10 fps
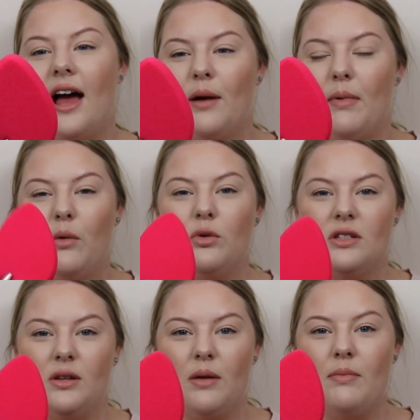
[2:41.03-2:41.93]
I will
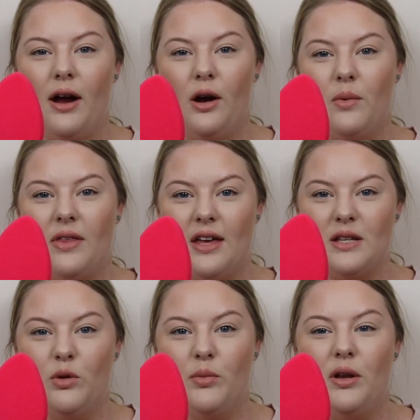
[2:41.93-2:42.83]
compare it with a
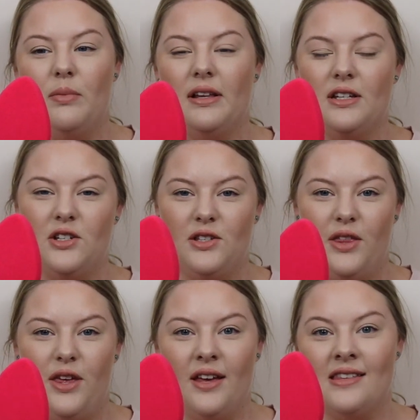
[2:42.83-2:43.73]
small beauty blender just
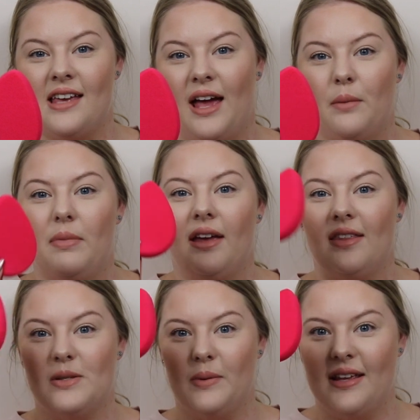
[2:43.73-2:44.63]
so that you can see how big
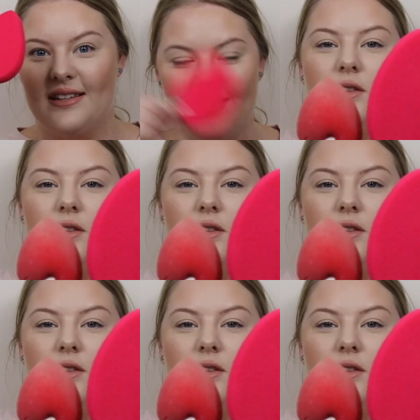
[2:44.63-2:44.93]
this one is.